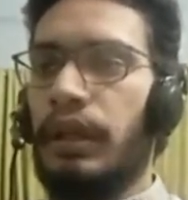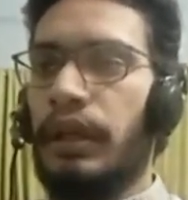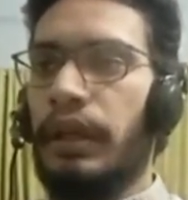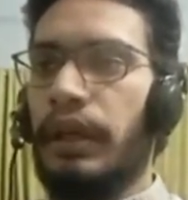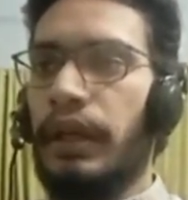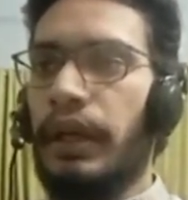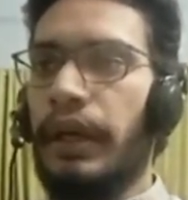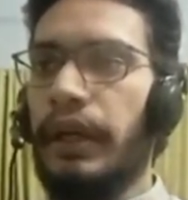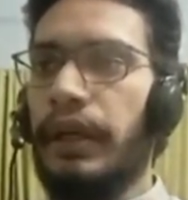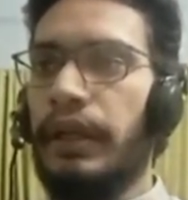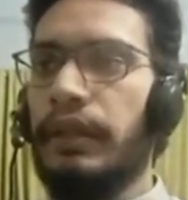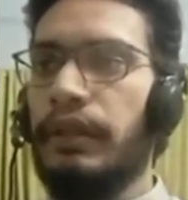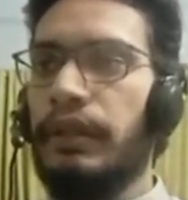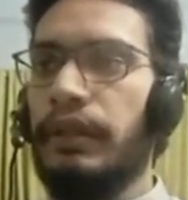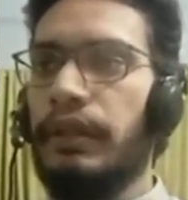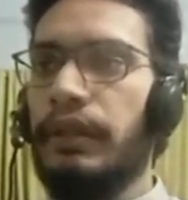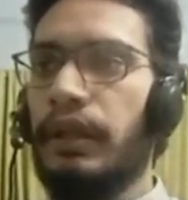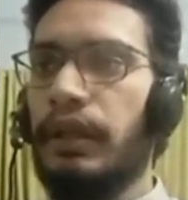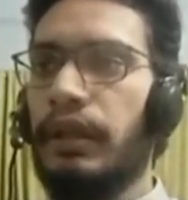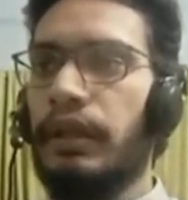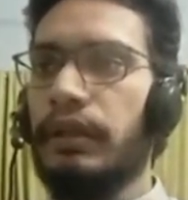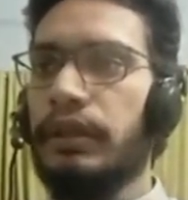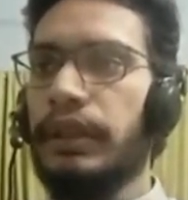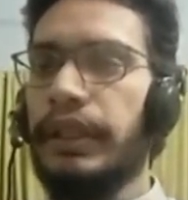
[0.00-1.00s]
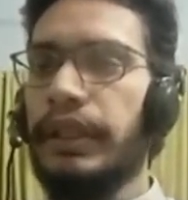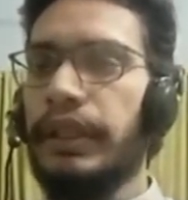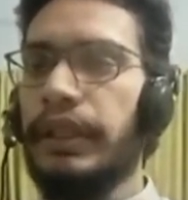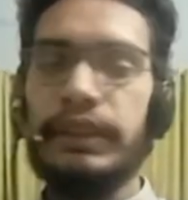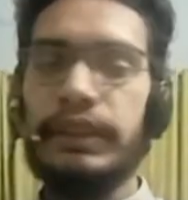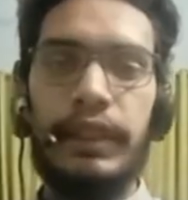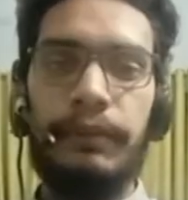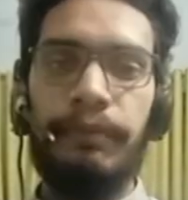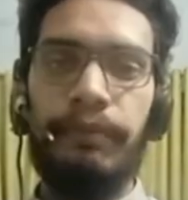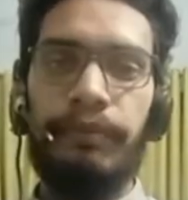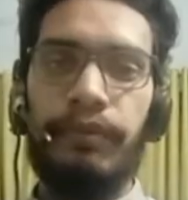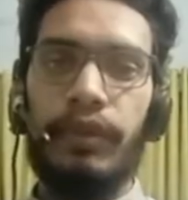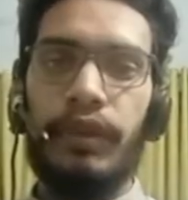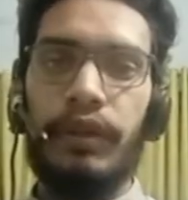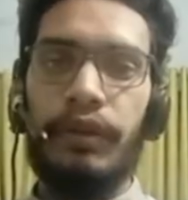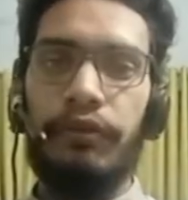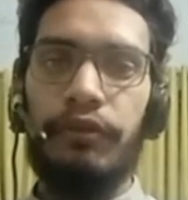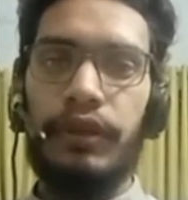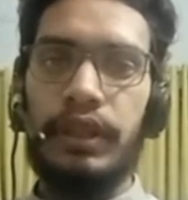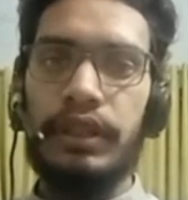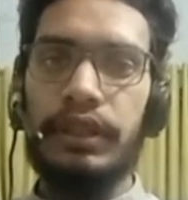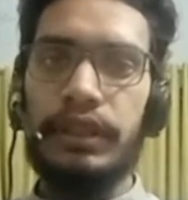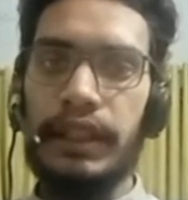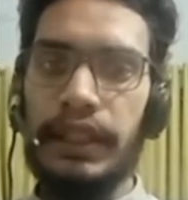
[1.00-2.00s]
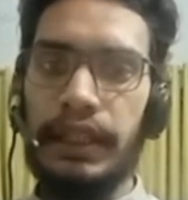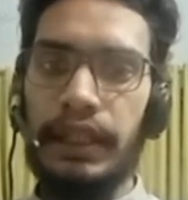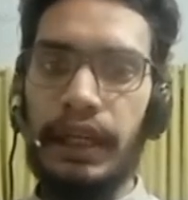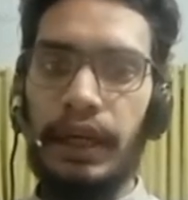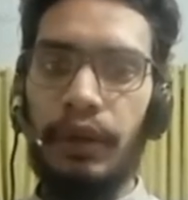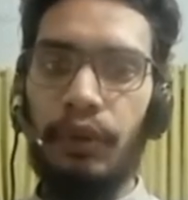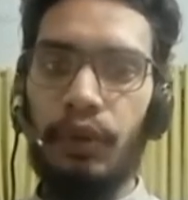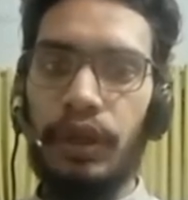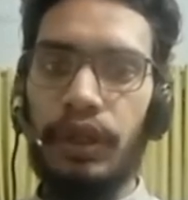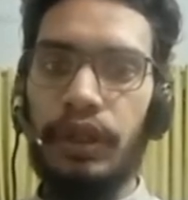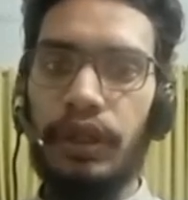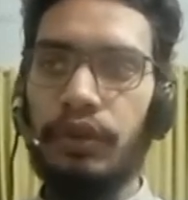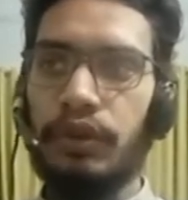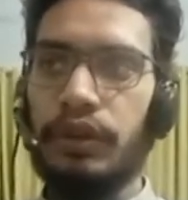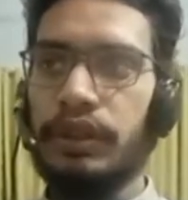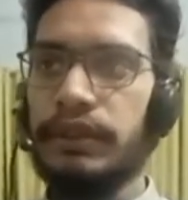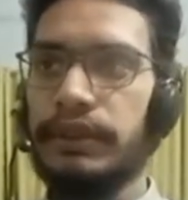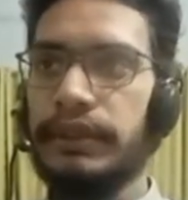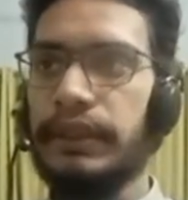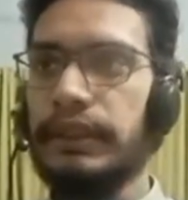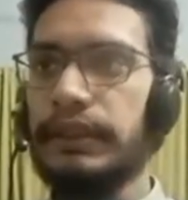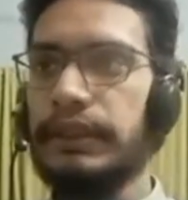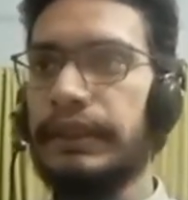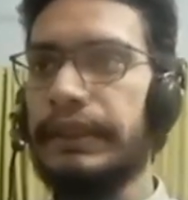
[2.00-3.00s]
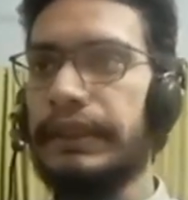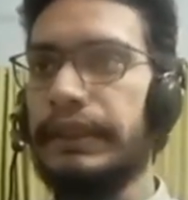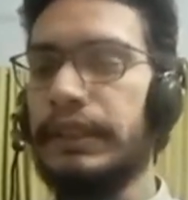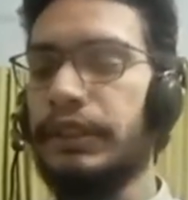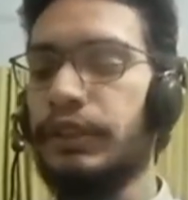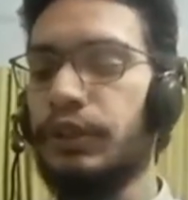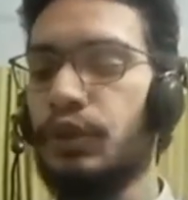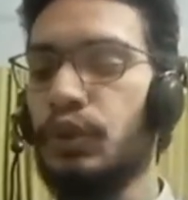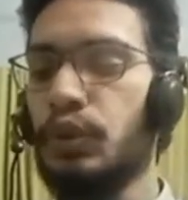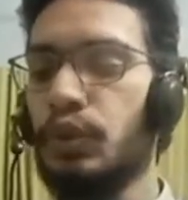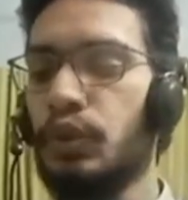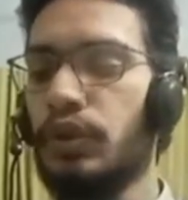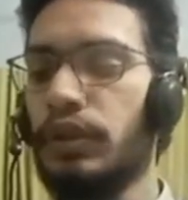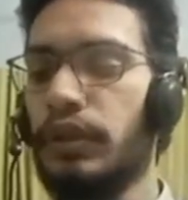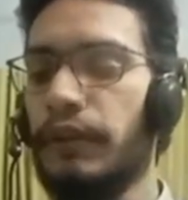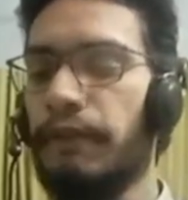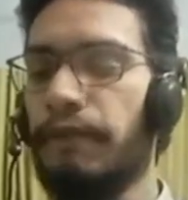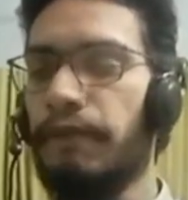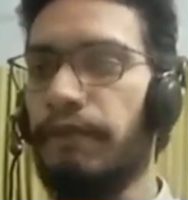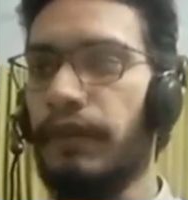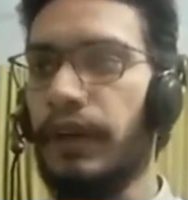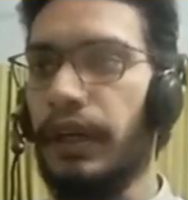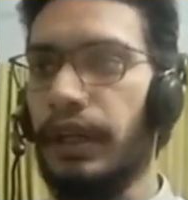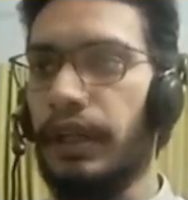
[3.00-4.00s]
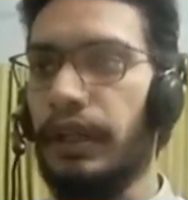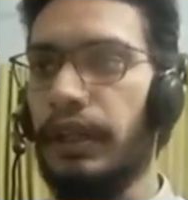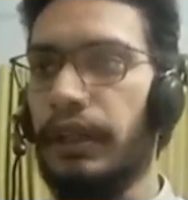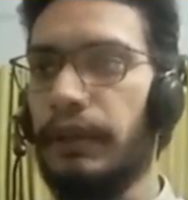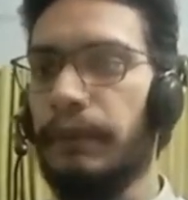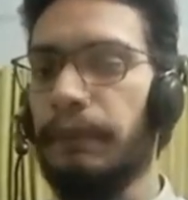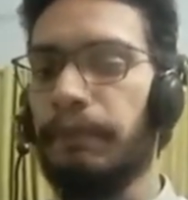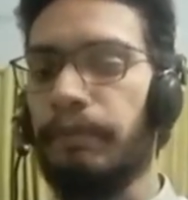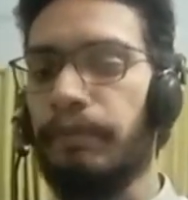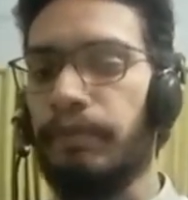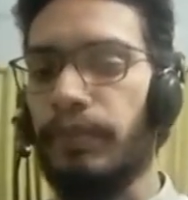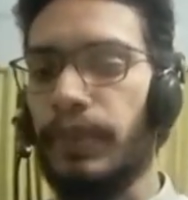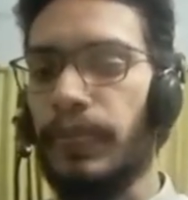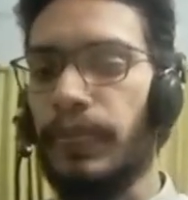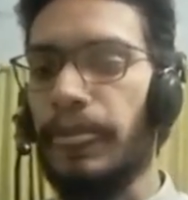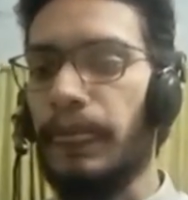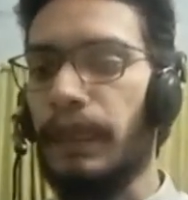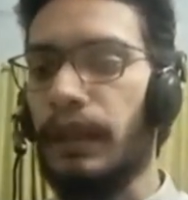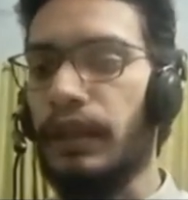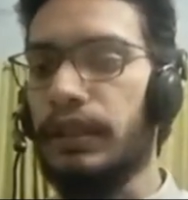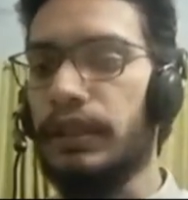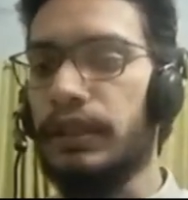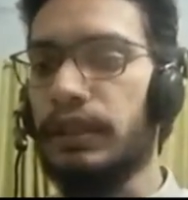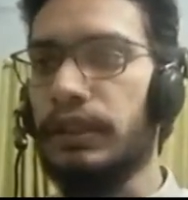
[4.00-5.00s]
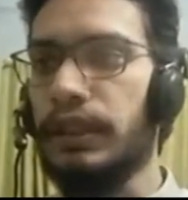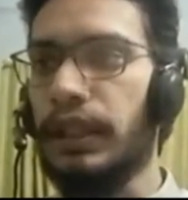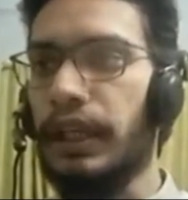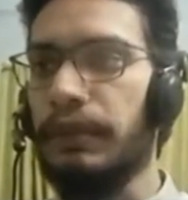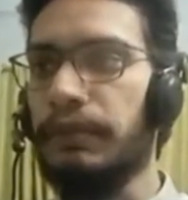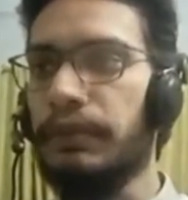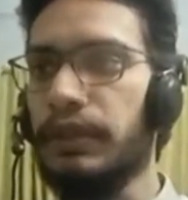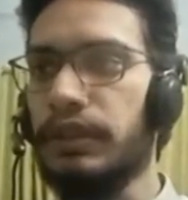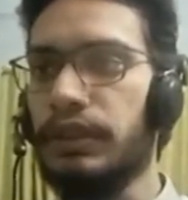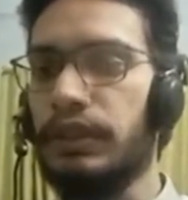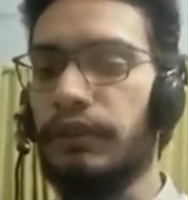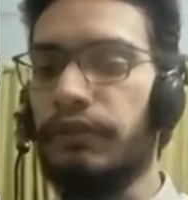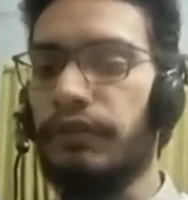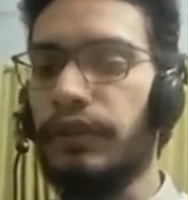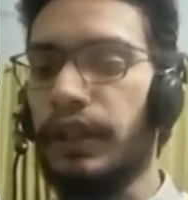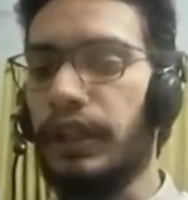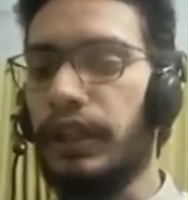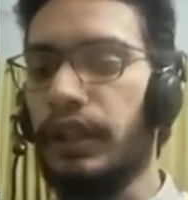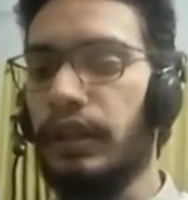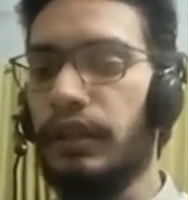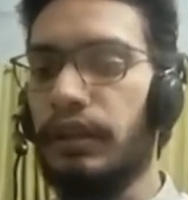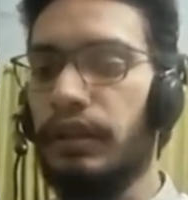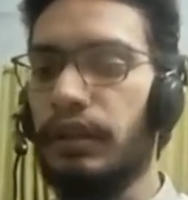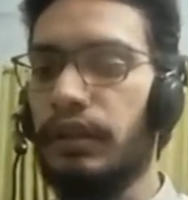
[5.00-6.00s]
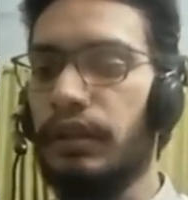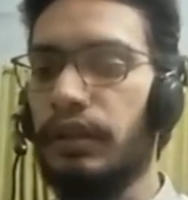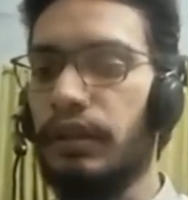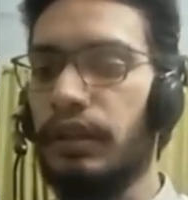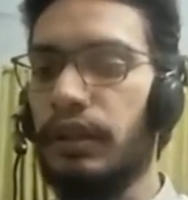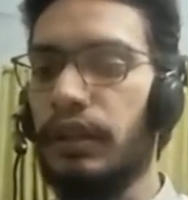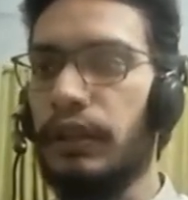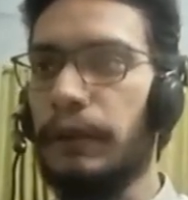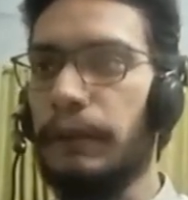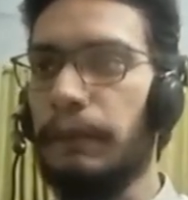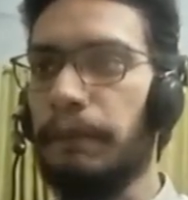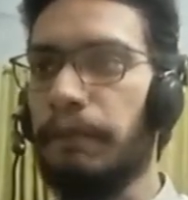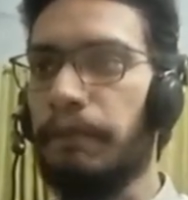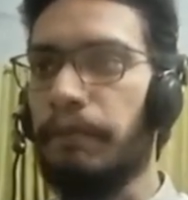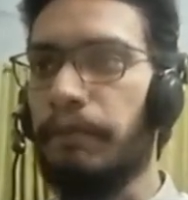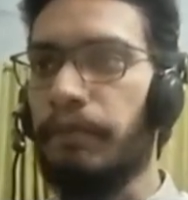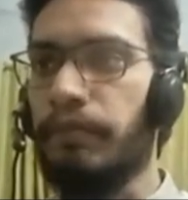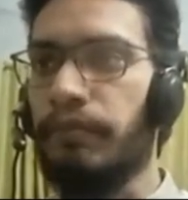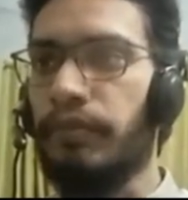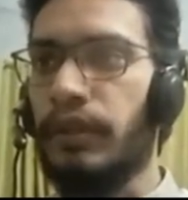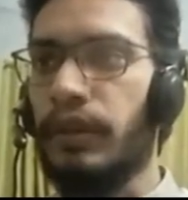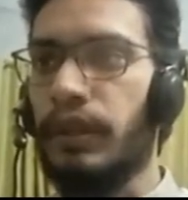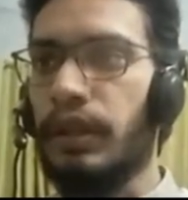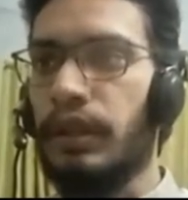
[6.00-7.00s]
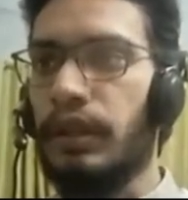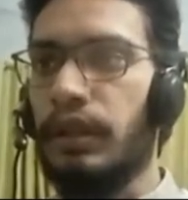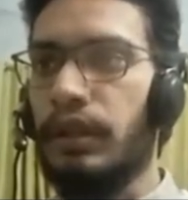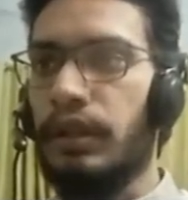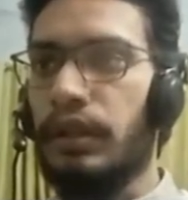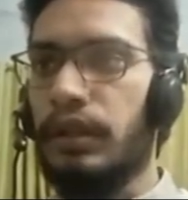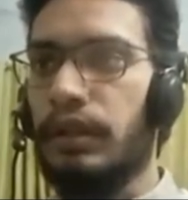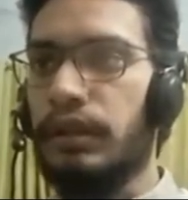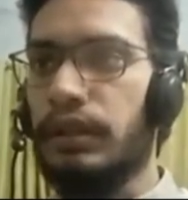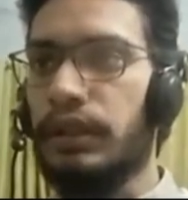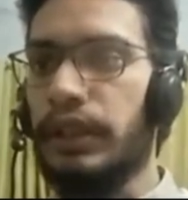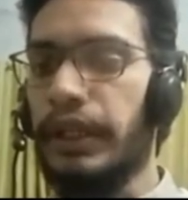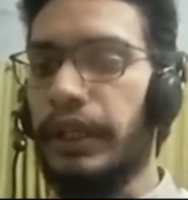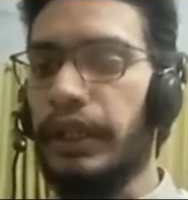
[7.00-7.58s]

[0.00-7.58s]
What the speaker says: And the first thing I wanted to discuss is I'm just defining the data